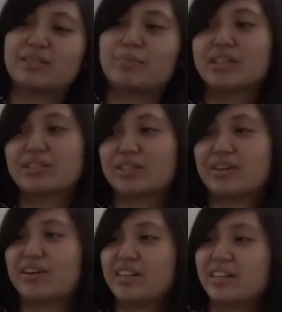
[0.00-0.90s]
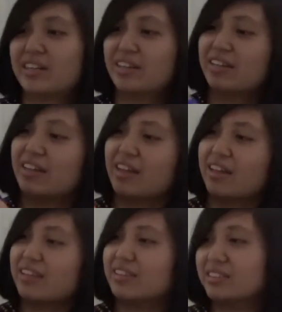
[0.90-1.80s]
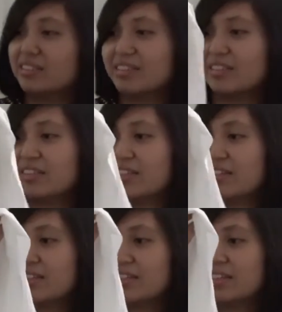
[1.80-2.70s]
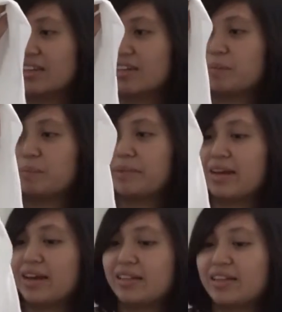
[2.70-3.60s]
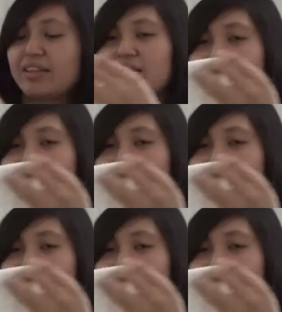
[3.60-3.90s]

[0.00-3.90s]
a picture on it, and I think